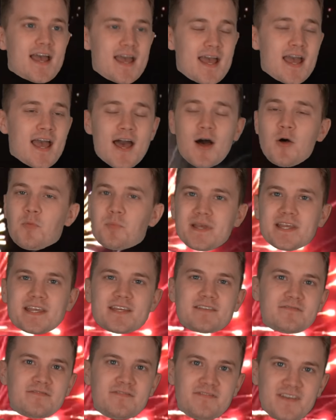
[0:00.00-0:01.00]
helping
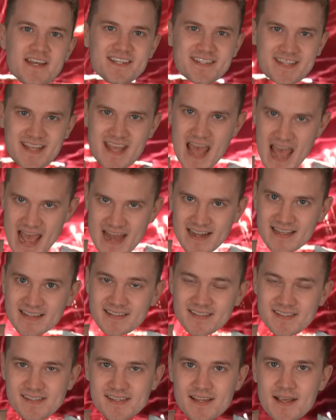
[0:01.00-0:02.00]
invent
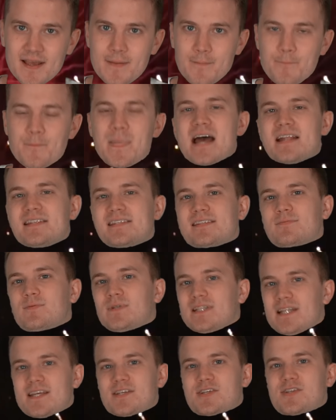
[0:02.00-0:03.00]
cannons, Matt's
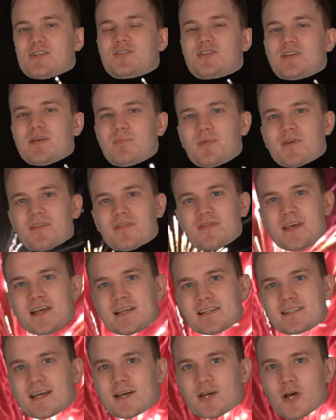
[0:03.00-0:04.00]
relationship with
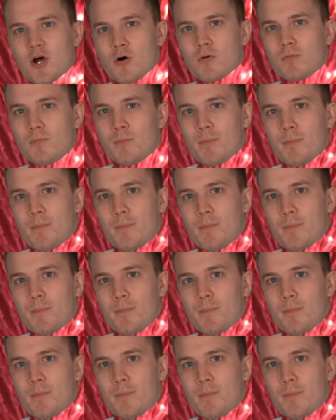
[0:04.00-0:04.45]
things that go